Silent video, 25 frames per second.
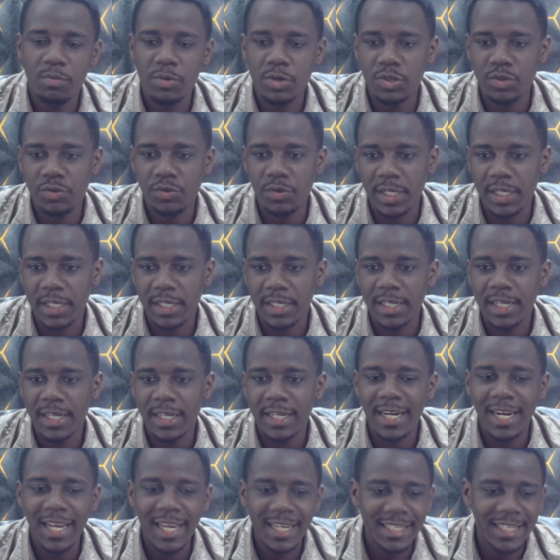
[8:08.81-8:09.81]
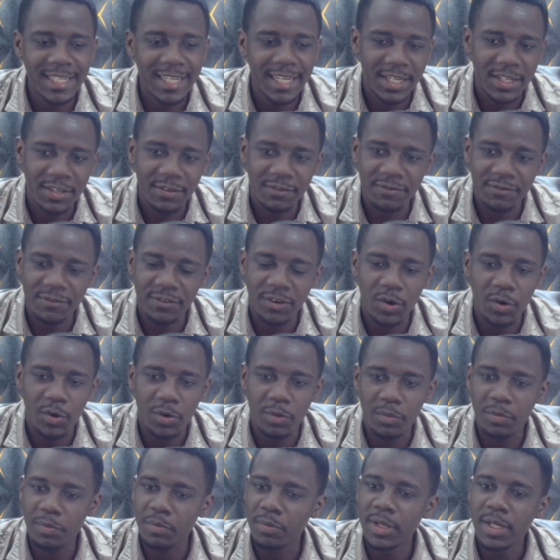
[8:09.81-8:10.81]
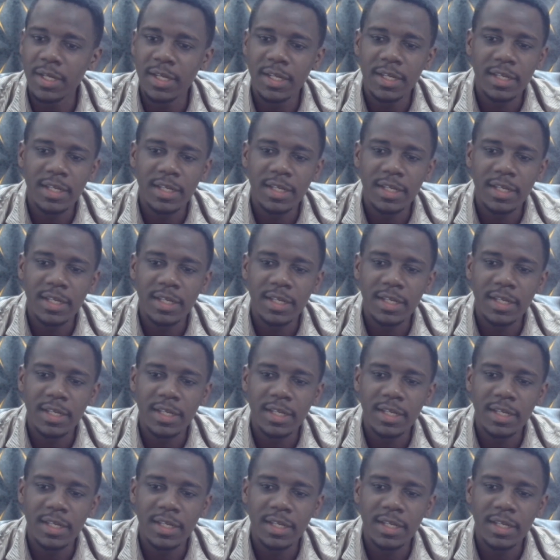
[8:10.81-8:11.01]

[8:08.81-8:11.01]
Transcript: Modric. Lightening form,